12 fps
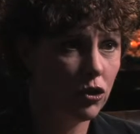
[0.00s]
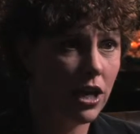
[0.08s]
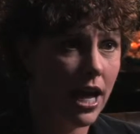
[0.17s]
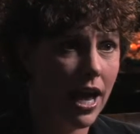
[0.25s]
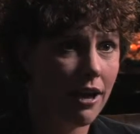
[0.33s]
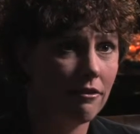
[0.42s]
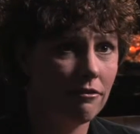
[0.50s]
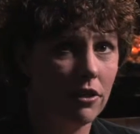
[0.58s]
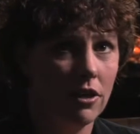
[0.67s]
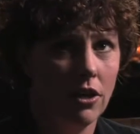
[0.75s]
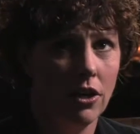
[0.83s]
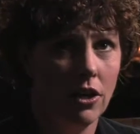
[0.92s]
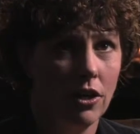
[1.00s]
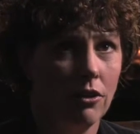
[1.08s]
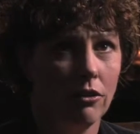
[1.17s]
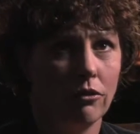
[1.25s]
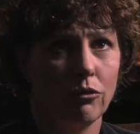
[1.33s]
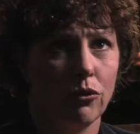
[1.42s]
you to have
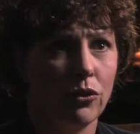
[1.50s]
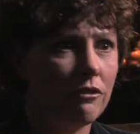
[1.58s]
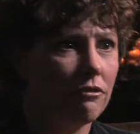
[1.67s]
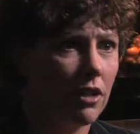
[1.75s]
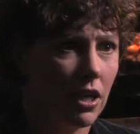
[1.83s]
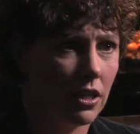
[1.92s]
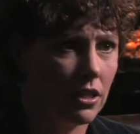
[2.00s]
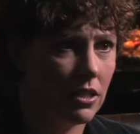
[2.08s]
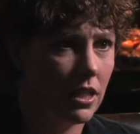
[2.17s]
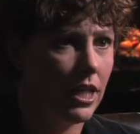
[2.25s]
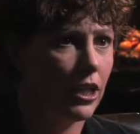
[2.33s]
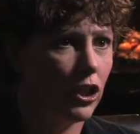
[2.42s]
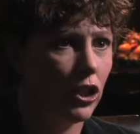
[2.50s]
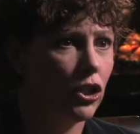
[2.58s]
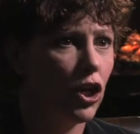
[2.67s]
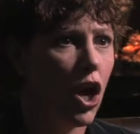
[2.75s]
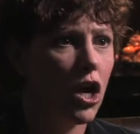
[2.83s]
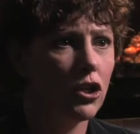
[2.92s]
reflux. It could
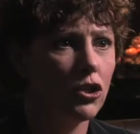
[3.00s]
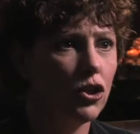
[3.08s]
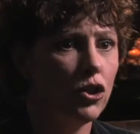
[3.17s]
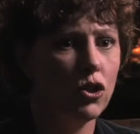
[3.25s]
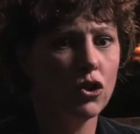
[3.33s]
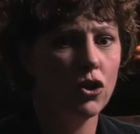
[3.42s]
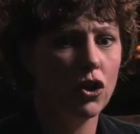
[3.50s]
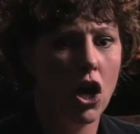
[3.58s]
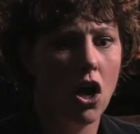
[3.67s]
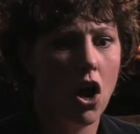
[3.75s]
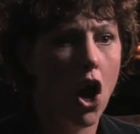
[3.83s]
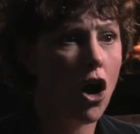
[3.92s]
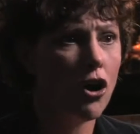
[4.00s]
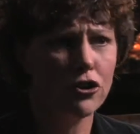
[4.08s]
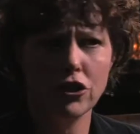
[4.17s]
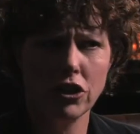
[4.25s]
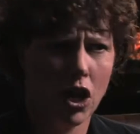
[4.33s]
cause your heart to